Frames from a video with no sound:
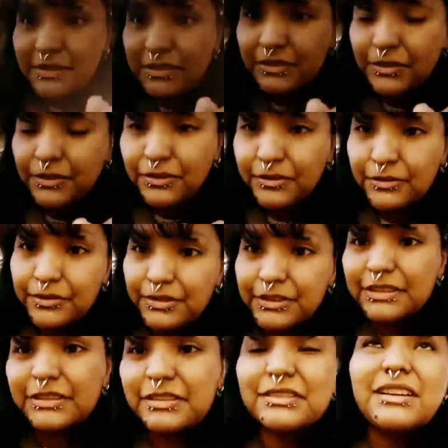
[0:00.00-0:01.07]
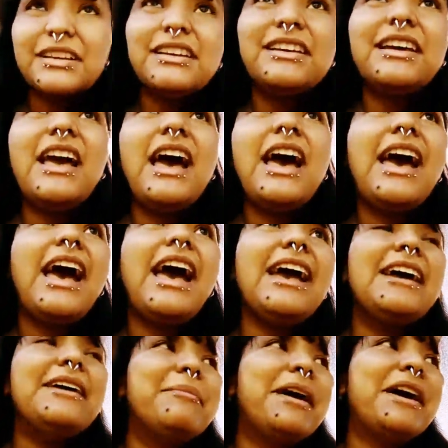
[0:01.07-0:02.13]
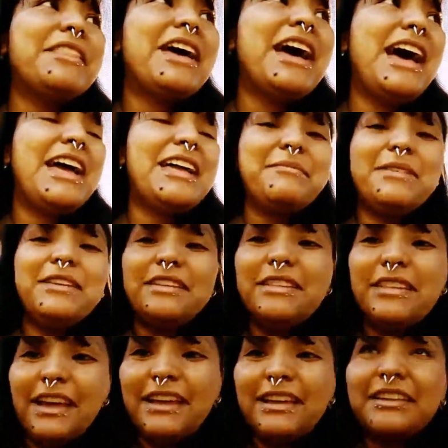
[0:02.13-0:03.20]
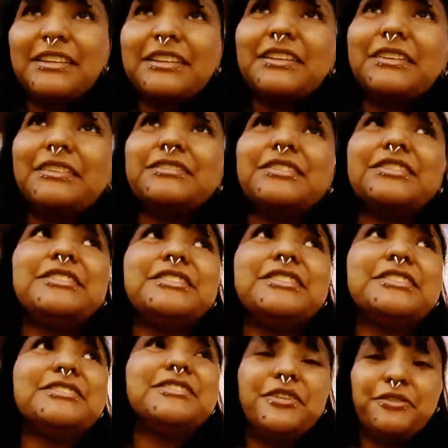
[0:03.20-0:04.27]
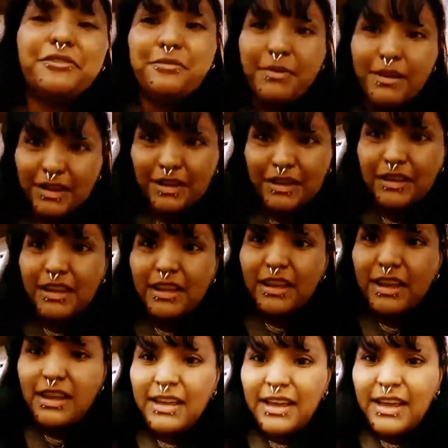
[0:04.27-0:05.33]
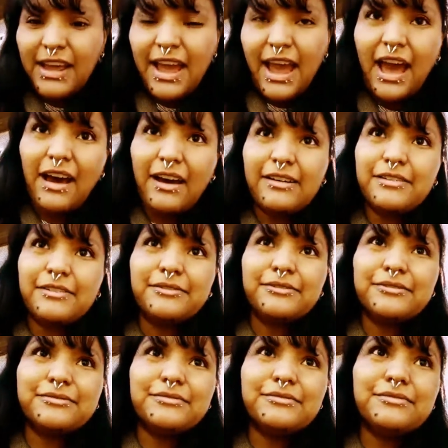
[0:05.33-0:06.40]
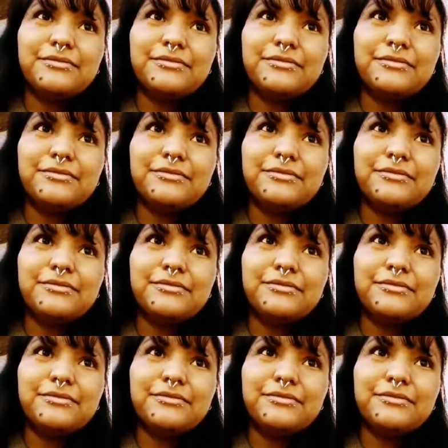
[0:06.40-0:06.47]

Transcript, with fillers: soul looks. And by that I mean that, you know, she just showed me how